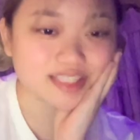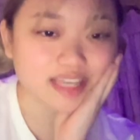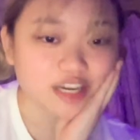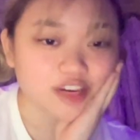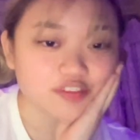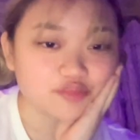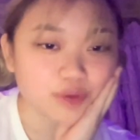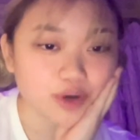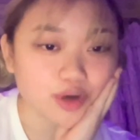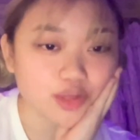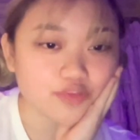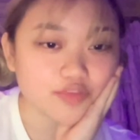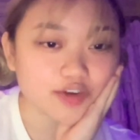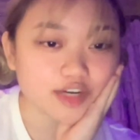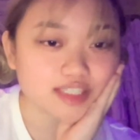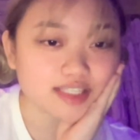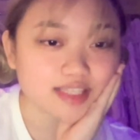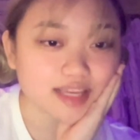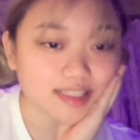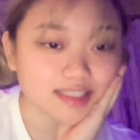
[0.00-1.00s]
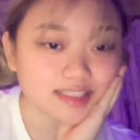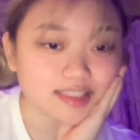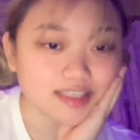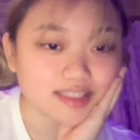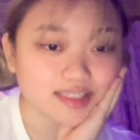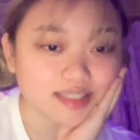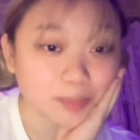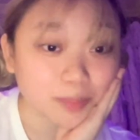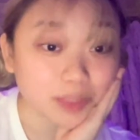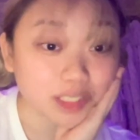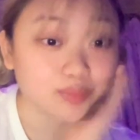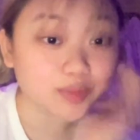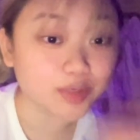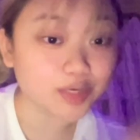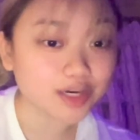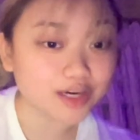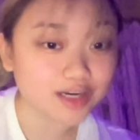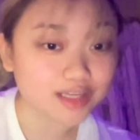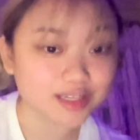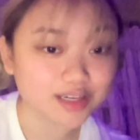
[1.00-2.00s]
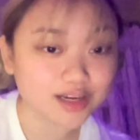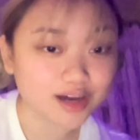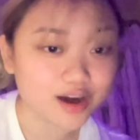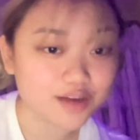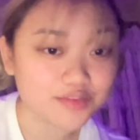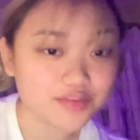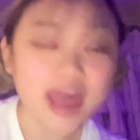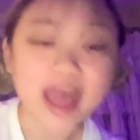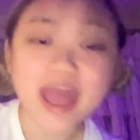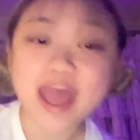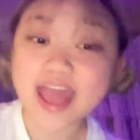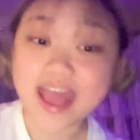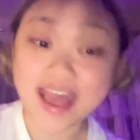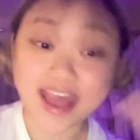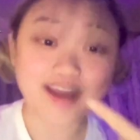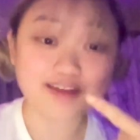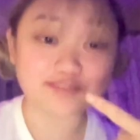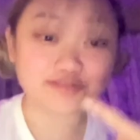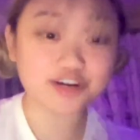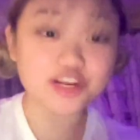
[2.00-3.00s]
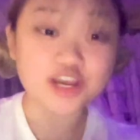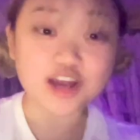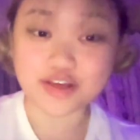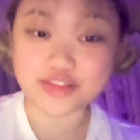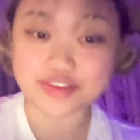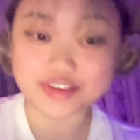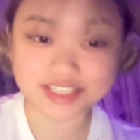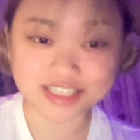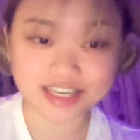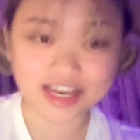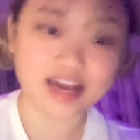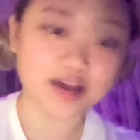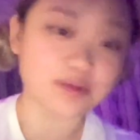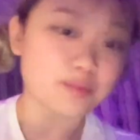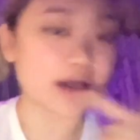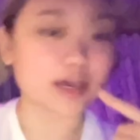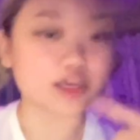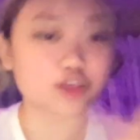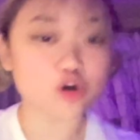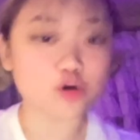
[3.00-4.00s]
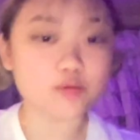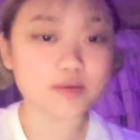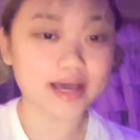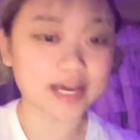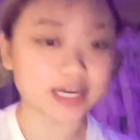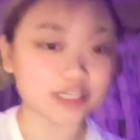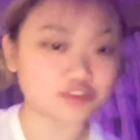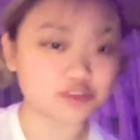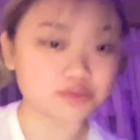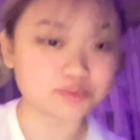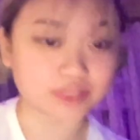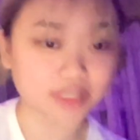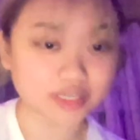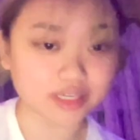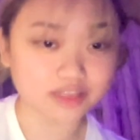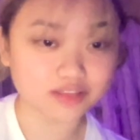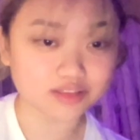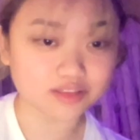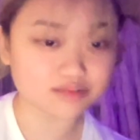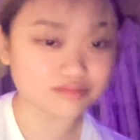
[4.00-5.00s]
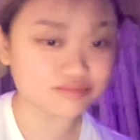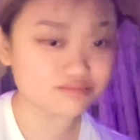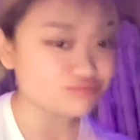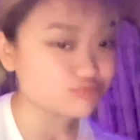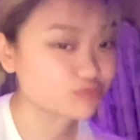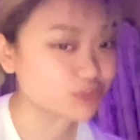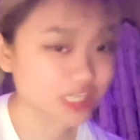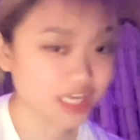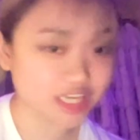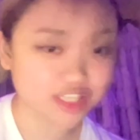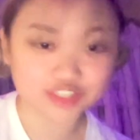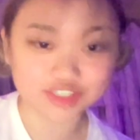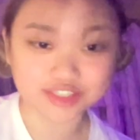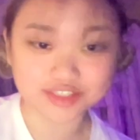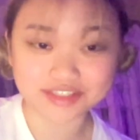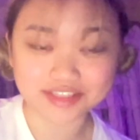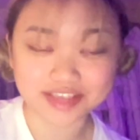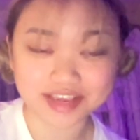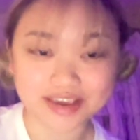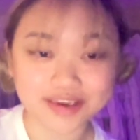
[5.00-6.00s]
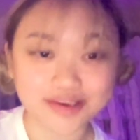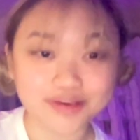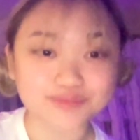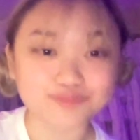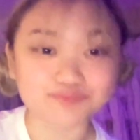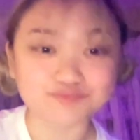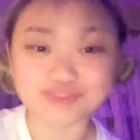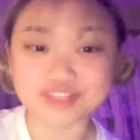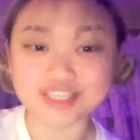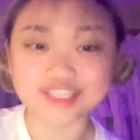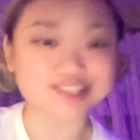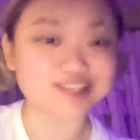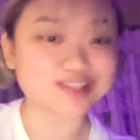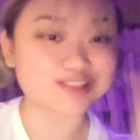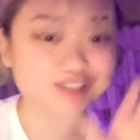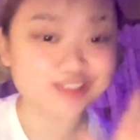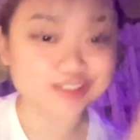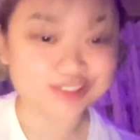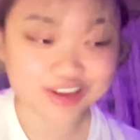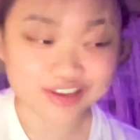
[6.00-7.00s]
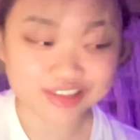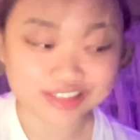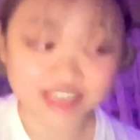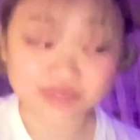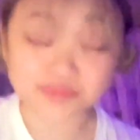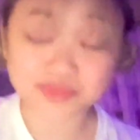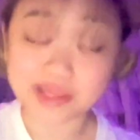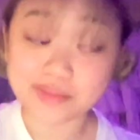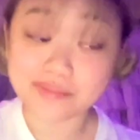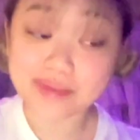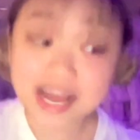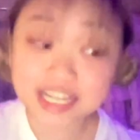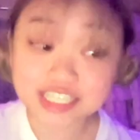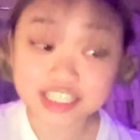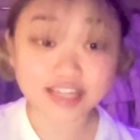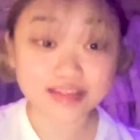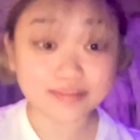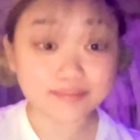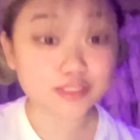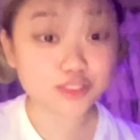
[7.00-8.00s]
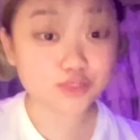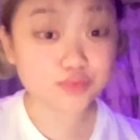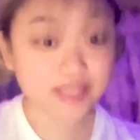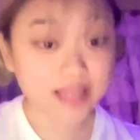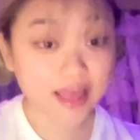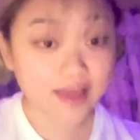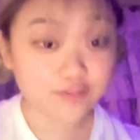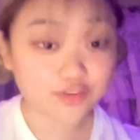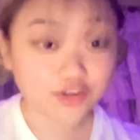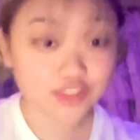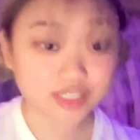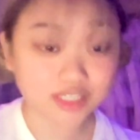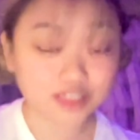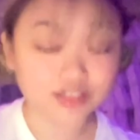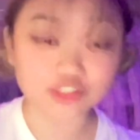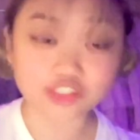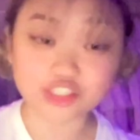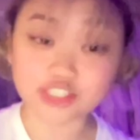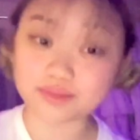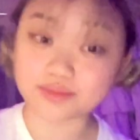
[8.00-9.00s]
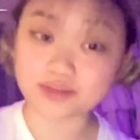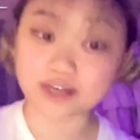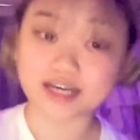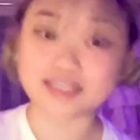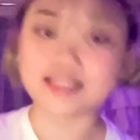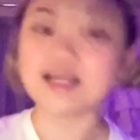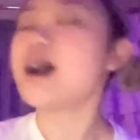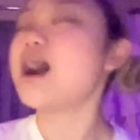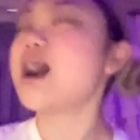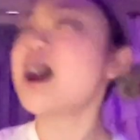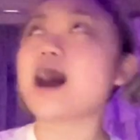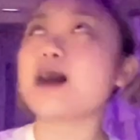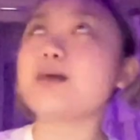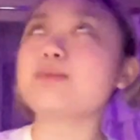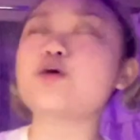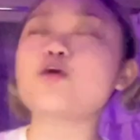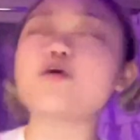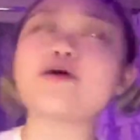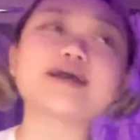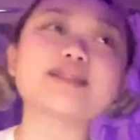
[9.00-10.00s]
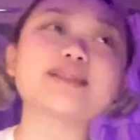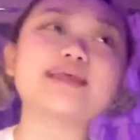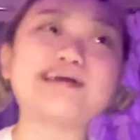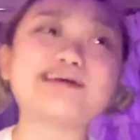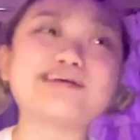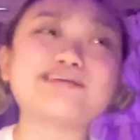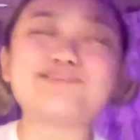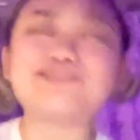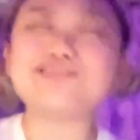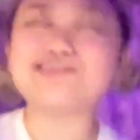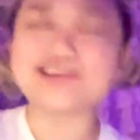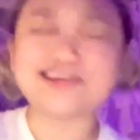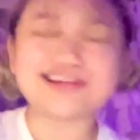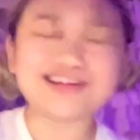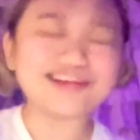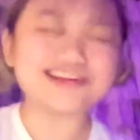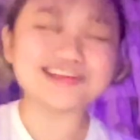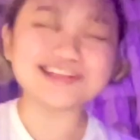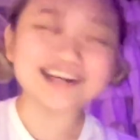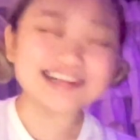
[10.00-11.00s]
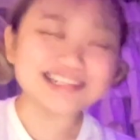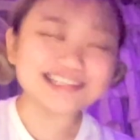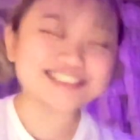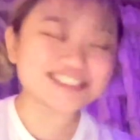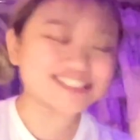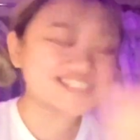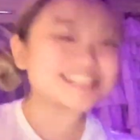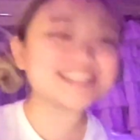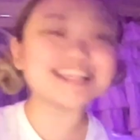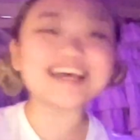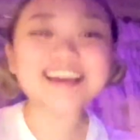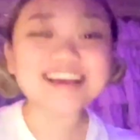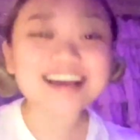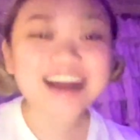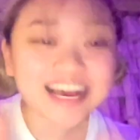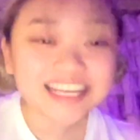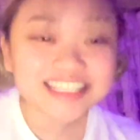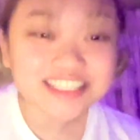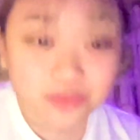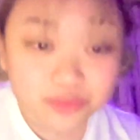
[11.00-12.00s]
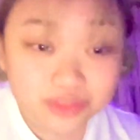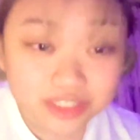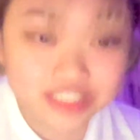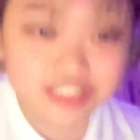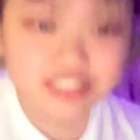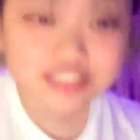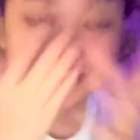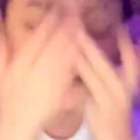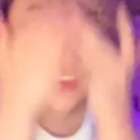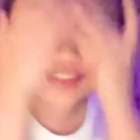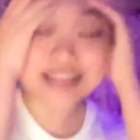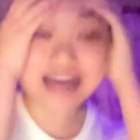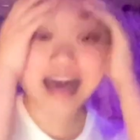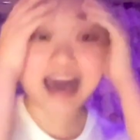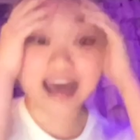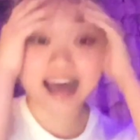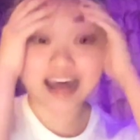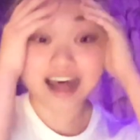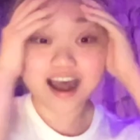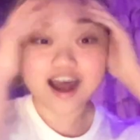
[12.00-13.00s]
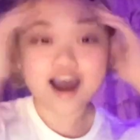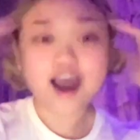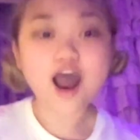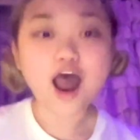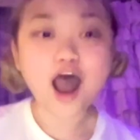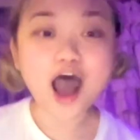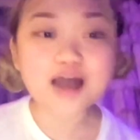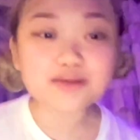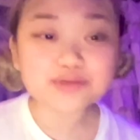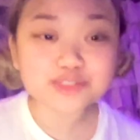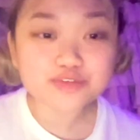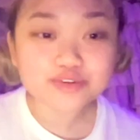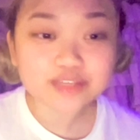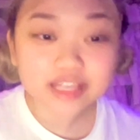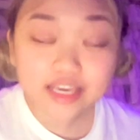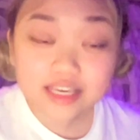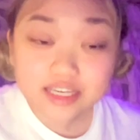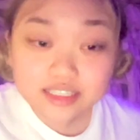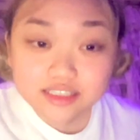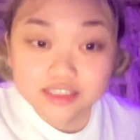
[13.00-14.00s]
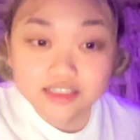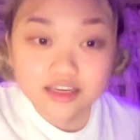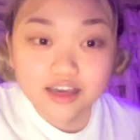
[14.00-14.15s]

sake of both of our sanities, I'm gonna be cutting off every other time I go back and repeat what I just sang because it's exhausting. But imagine in between every single jump cut, I'm going like, word on the street, like, I don't need to do that. I'm just realizing,